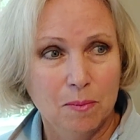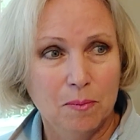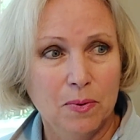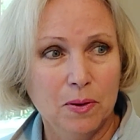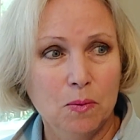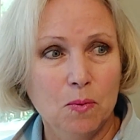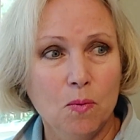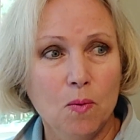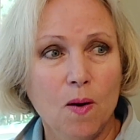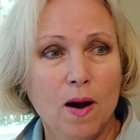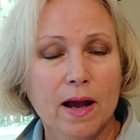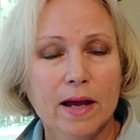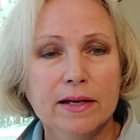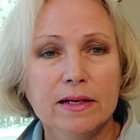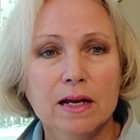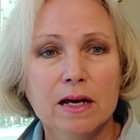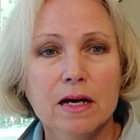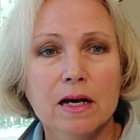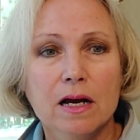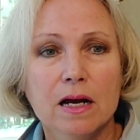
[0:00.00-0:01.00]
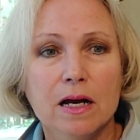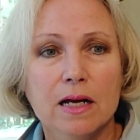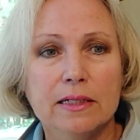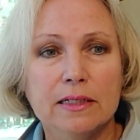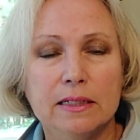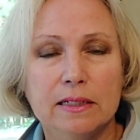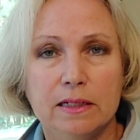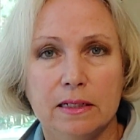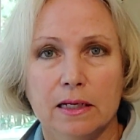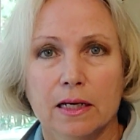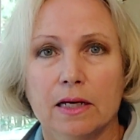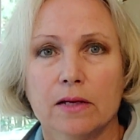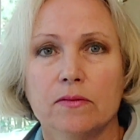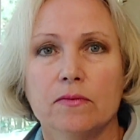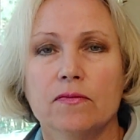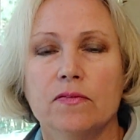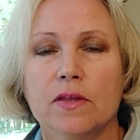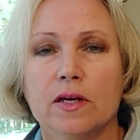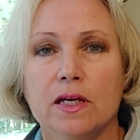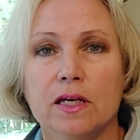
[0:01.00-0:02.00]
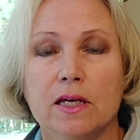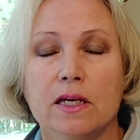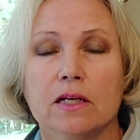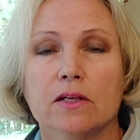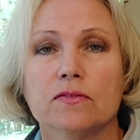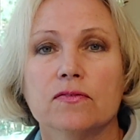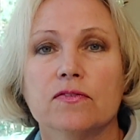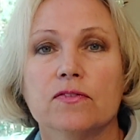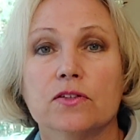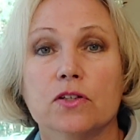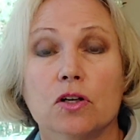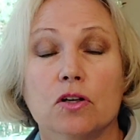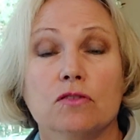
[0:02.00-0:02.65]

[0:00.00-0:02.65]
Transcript: but why not give the gift